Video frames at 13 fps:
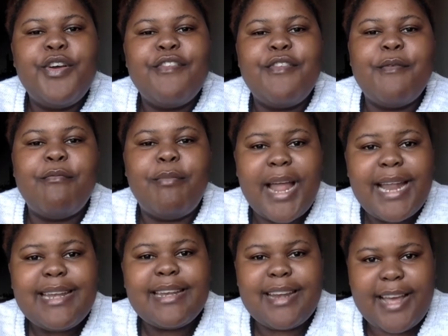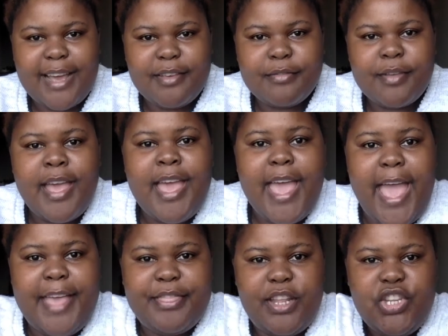you have a blunt knife
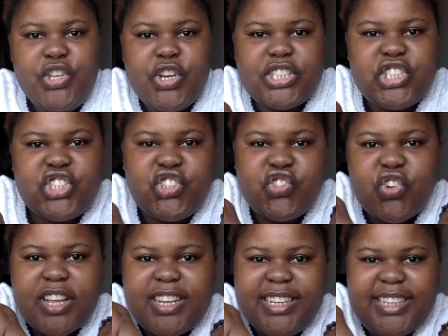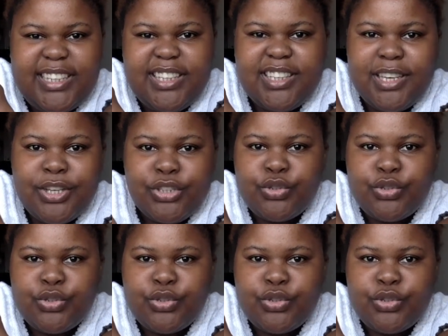and then you're struggling